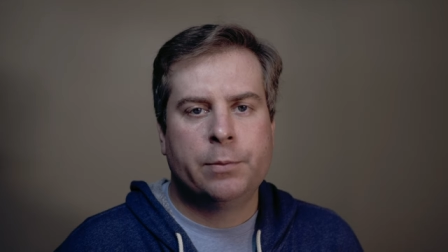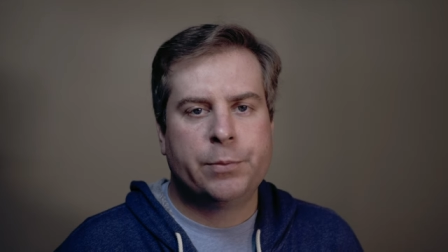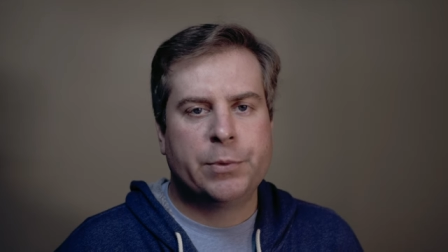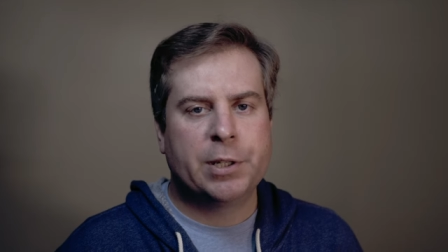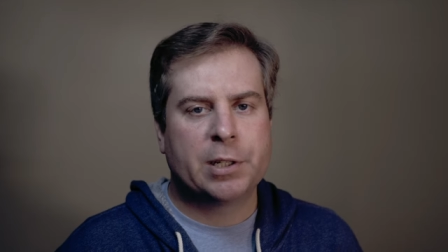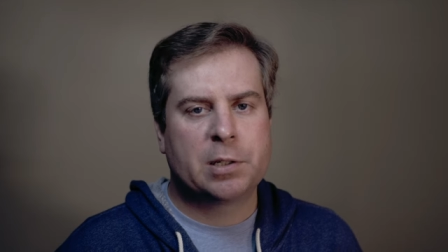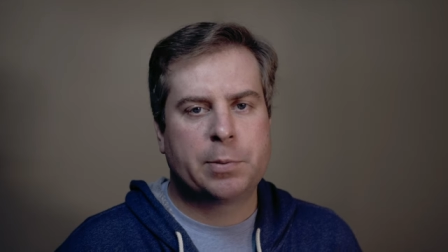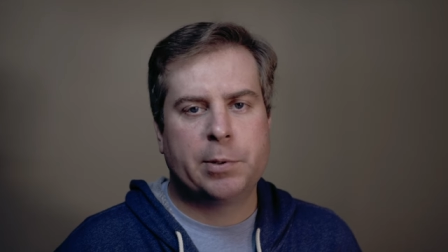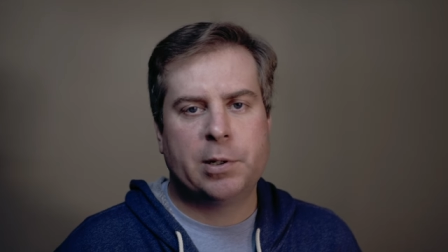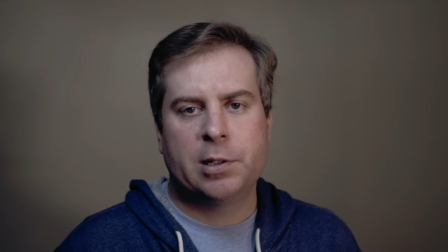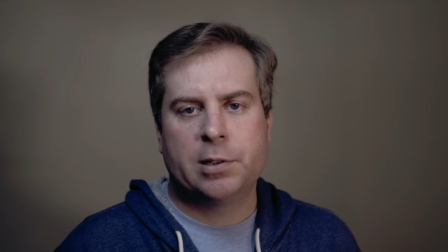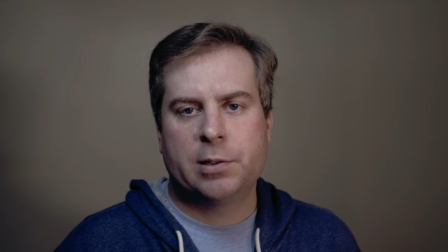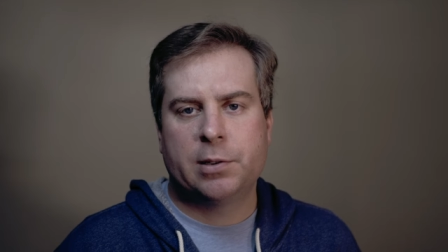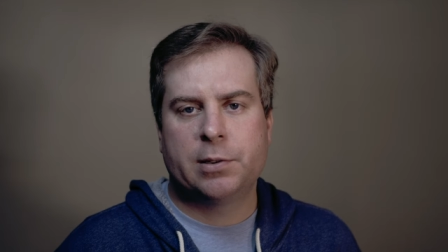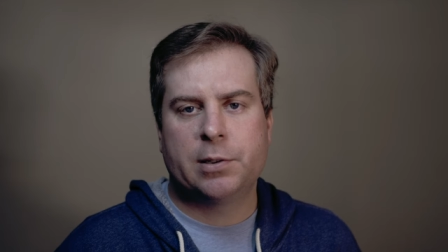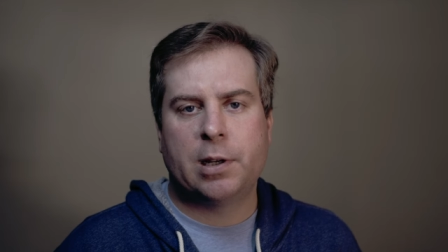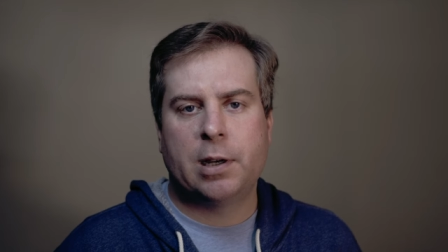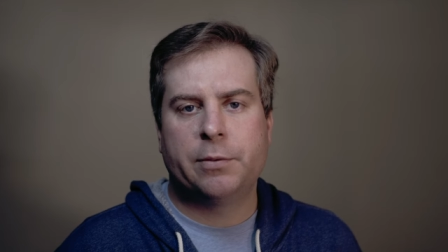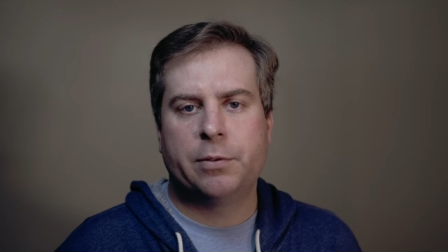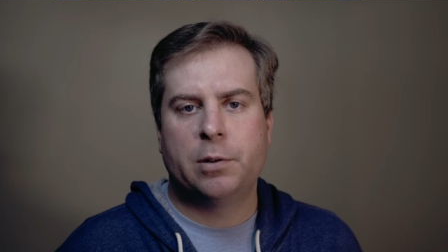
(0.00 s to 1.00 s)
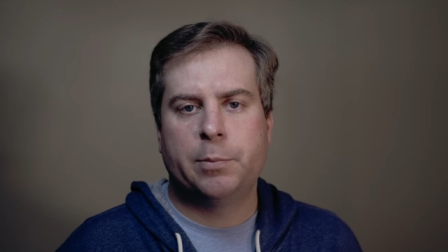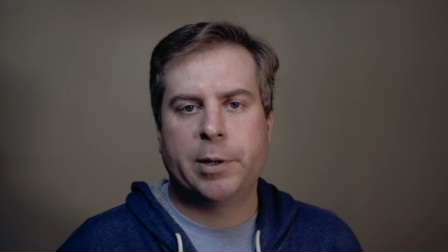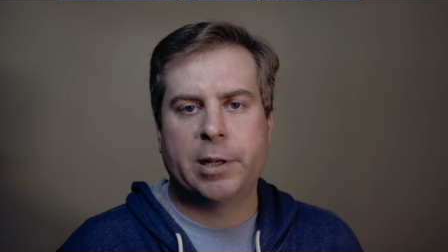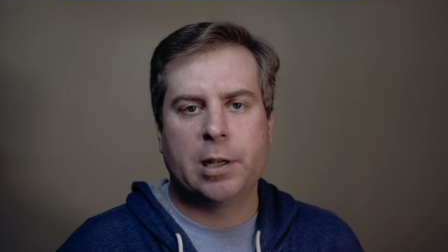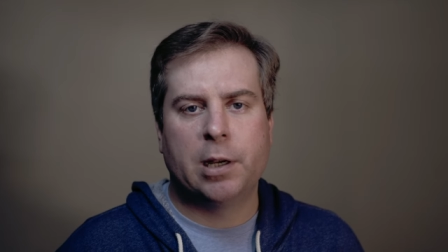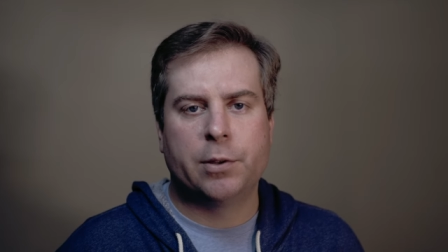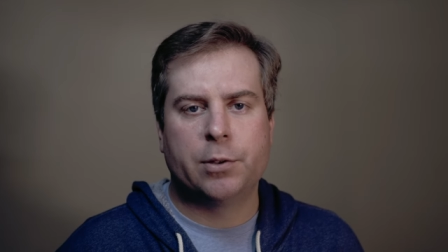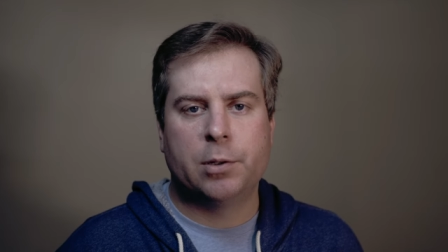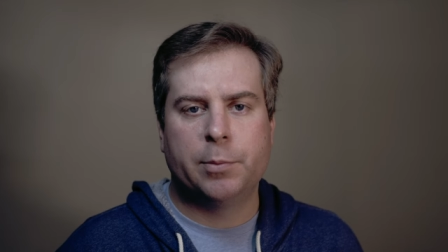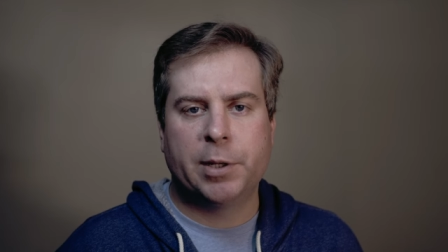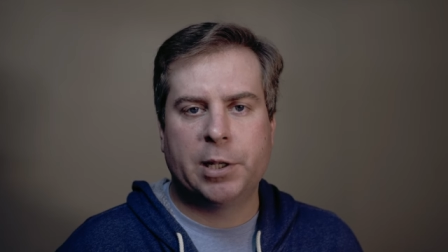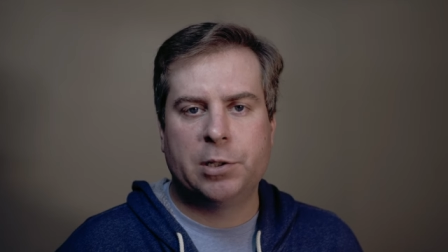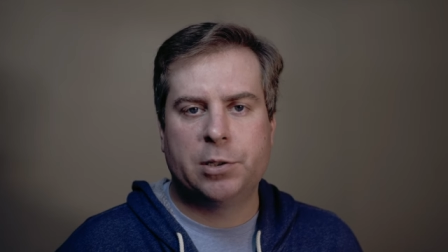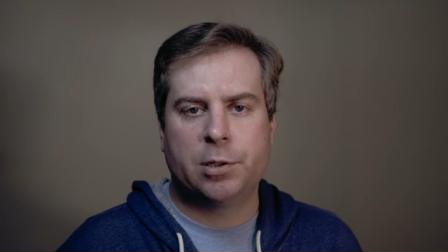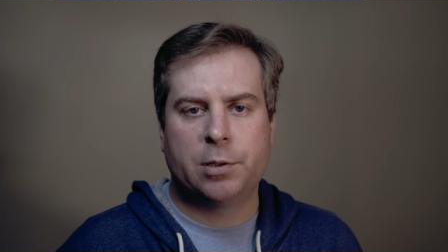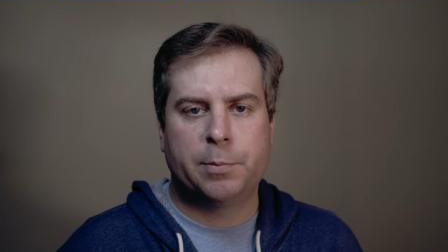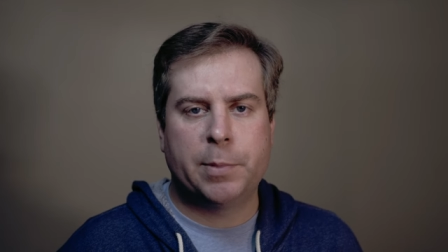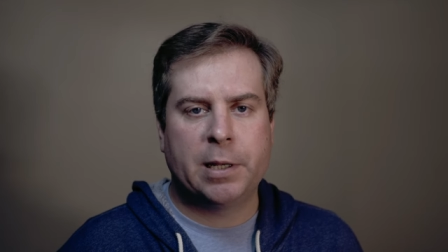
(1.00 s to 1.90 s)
The experiences offered by other major